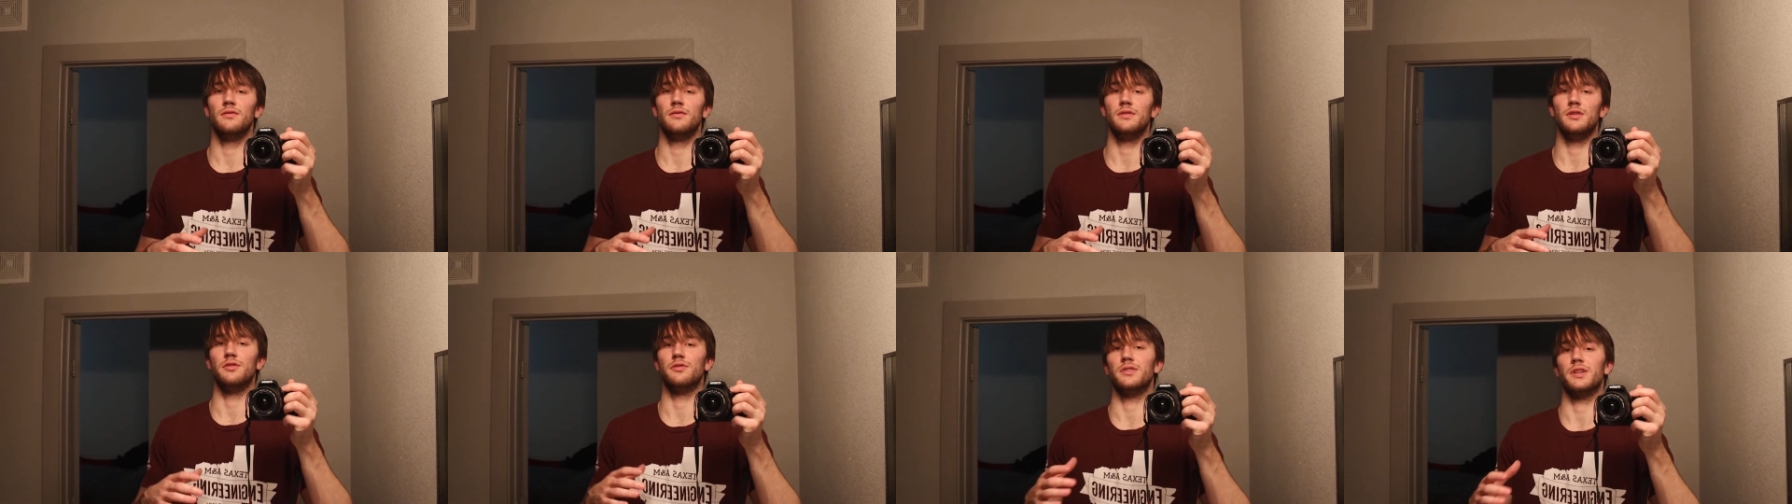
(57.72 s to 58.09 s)

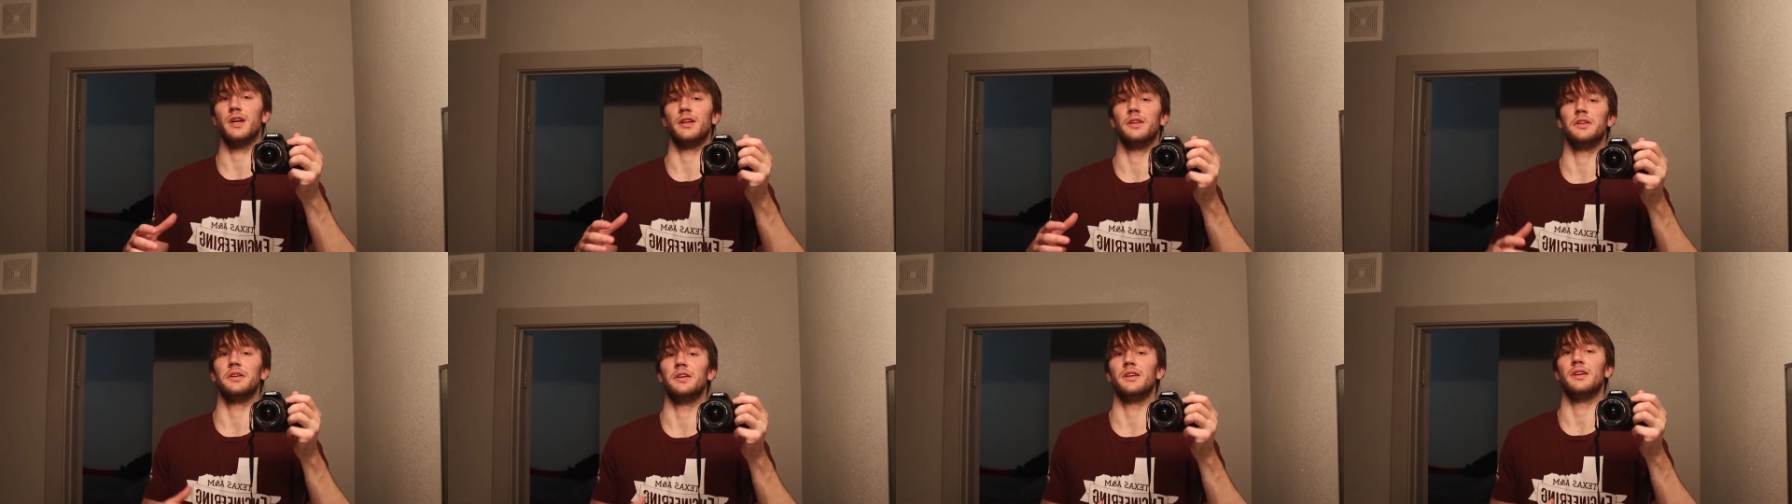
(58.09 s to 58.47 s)
you're
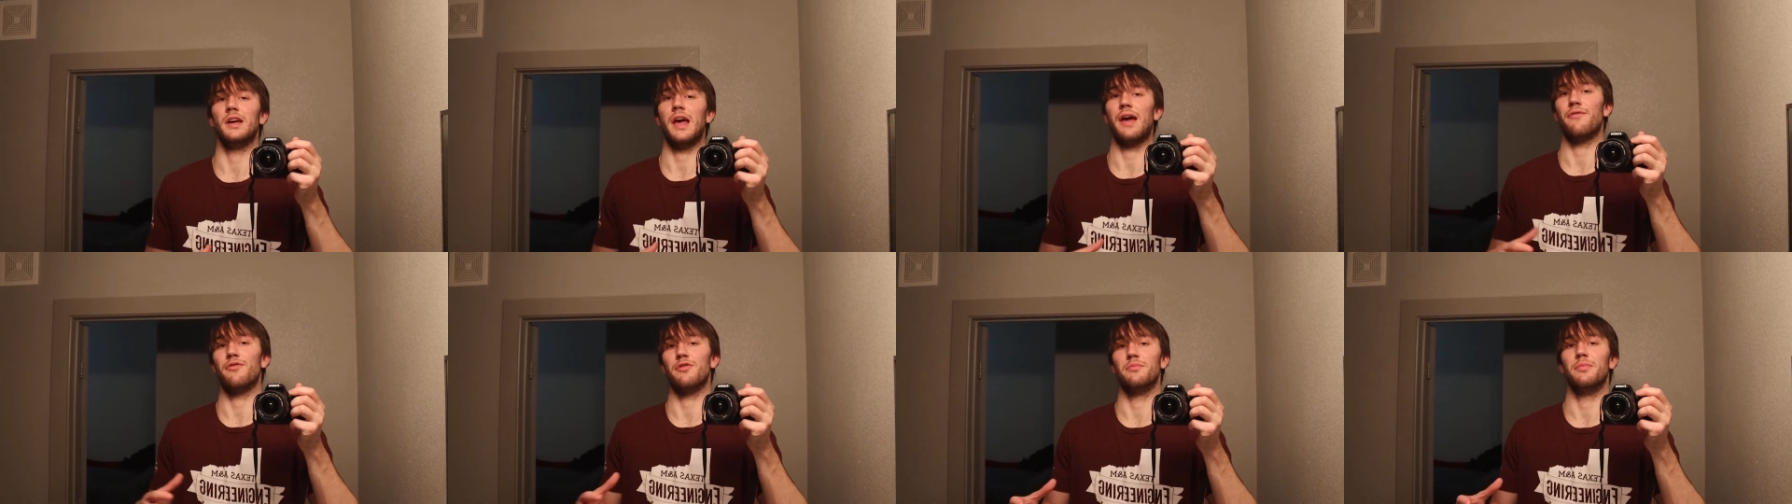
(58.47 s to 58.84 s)
telling
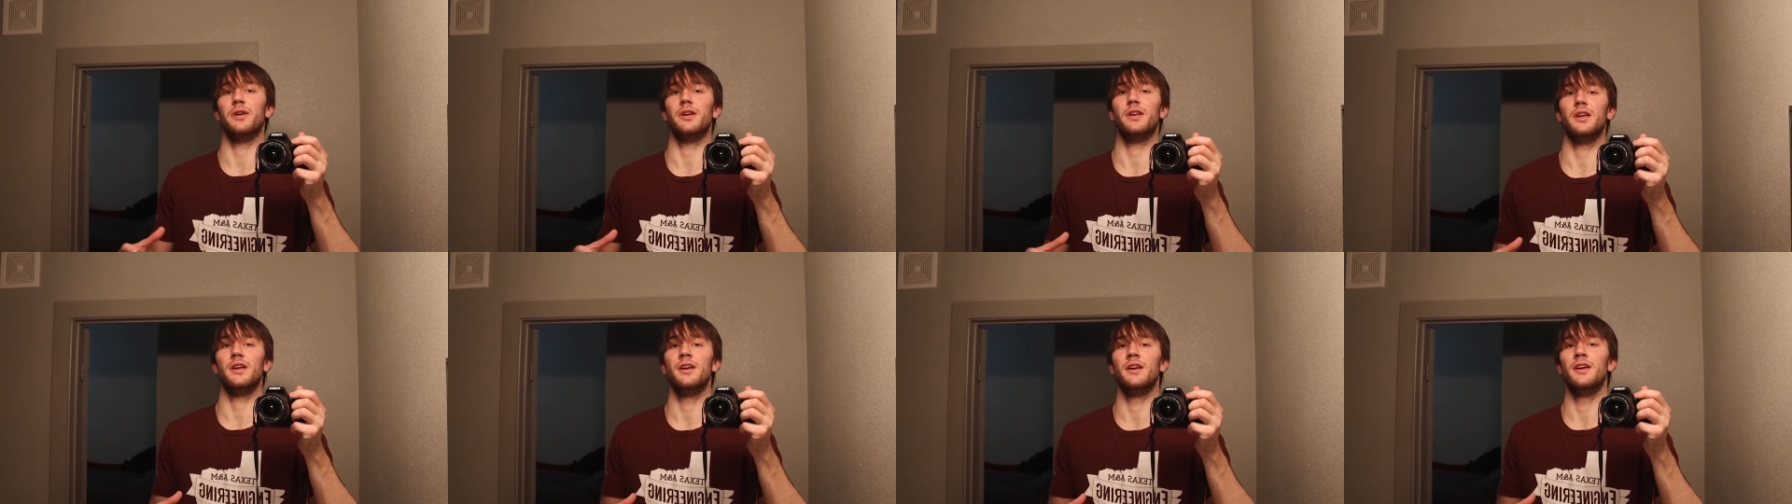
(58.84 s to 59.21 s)

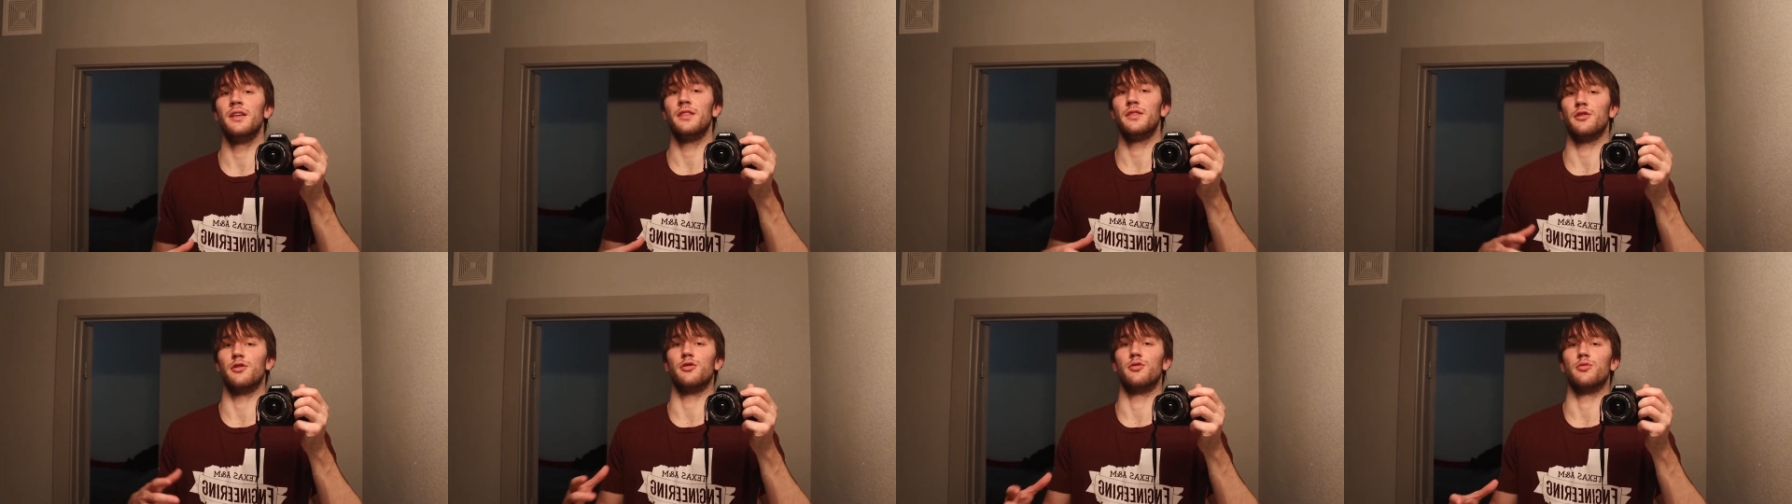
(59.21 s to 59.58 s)
everybody,
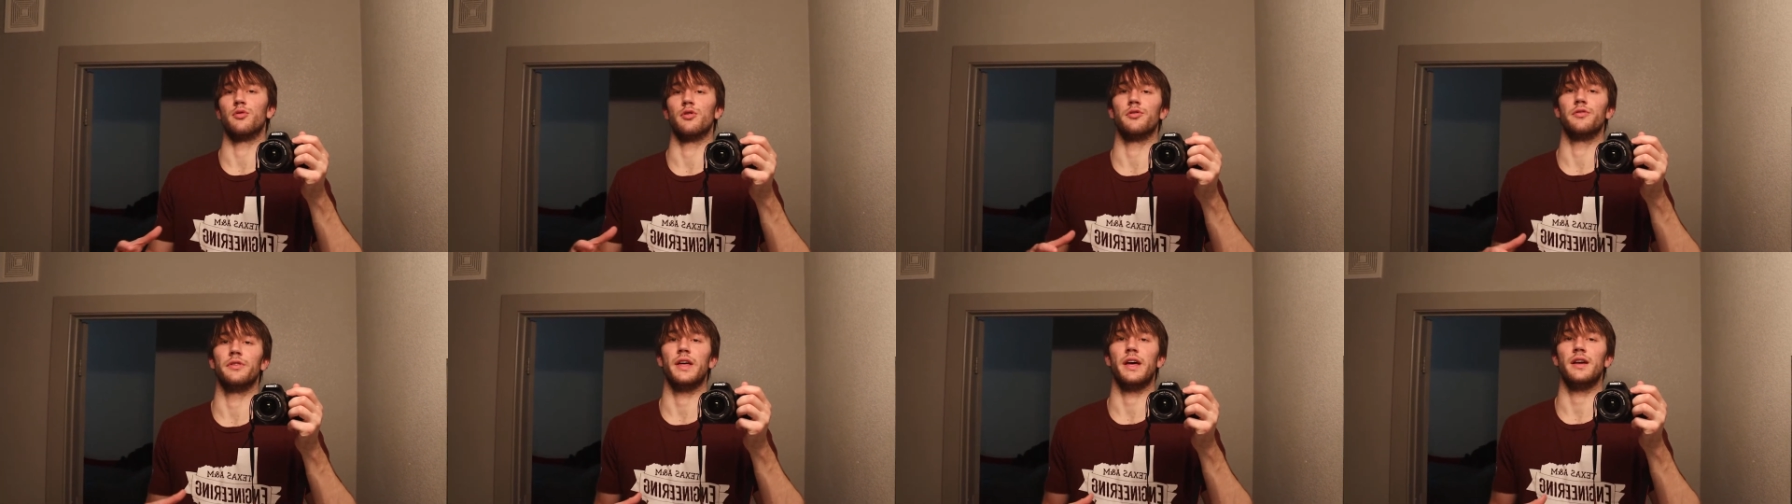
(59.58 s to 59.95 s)
the whole
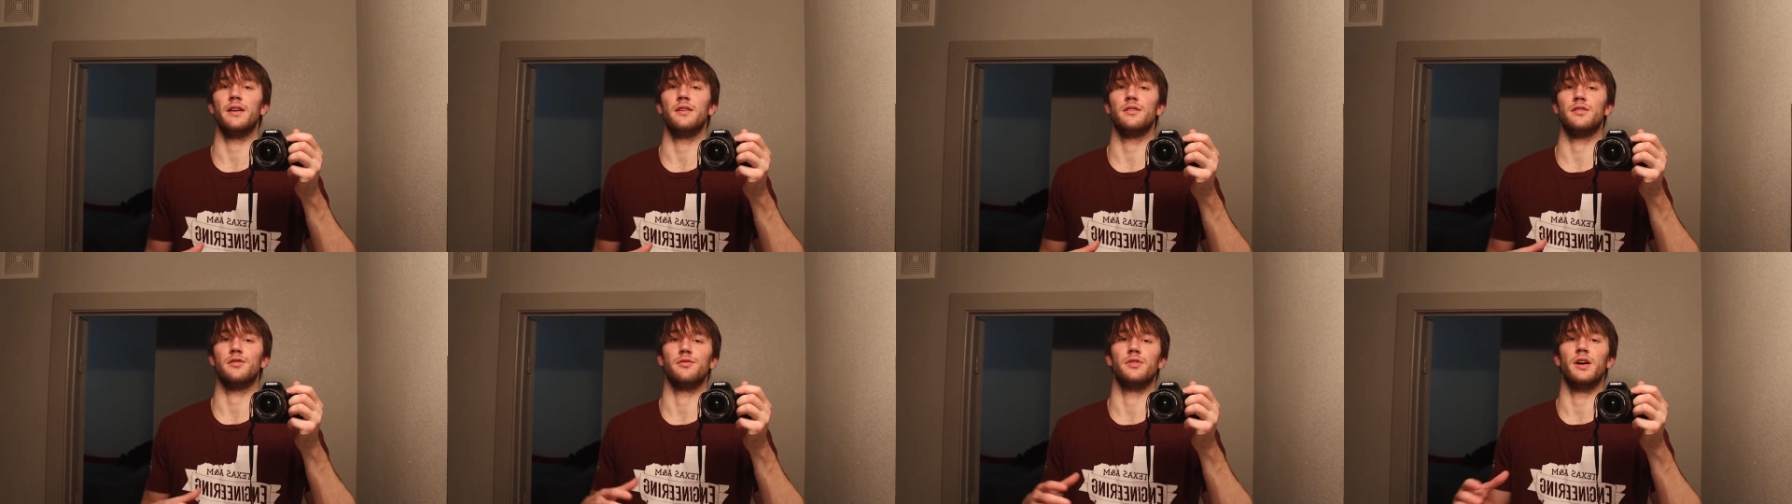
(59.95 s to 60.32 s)
world,
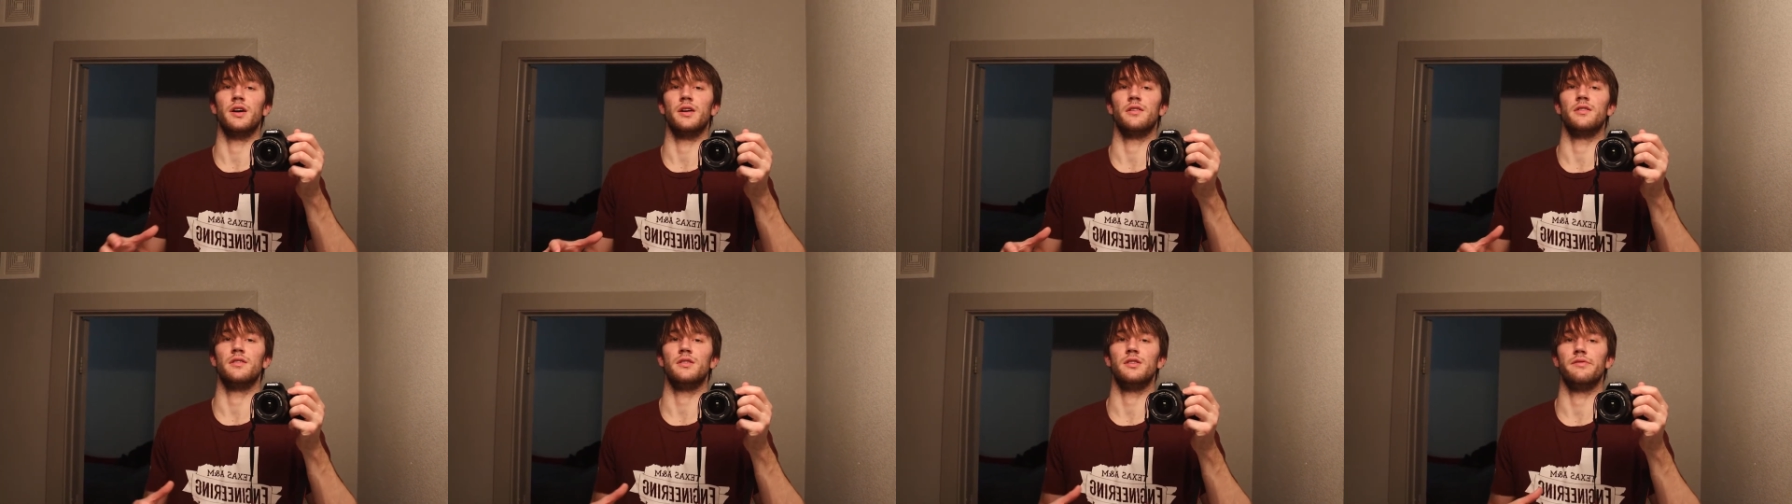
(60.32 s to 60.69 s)
that you're
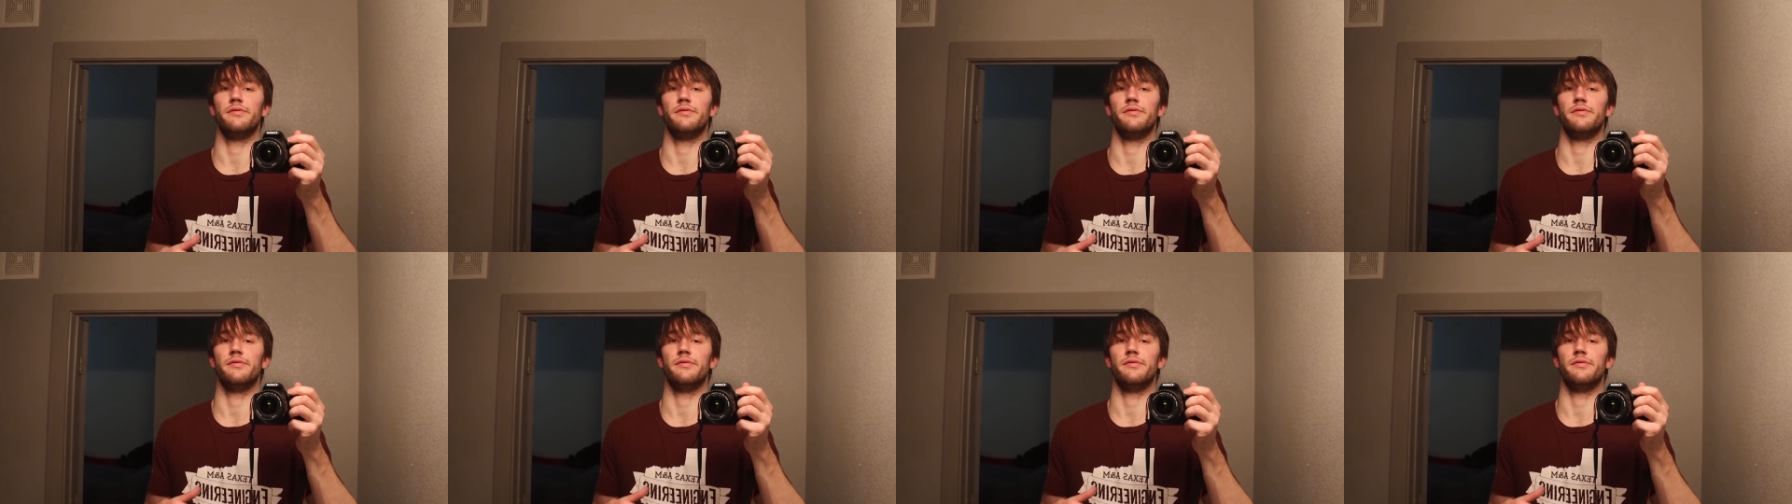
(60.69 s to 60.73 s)
done.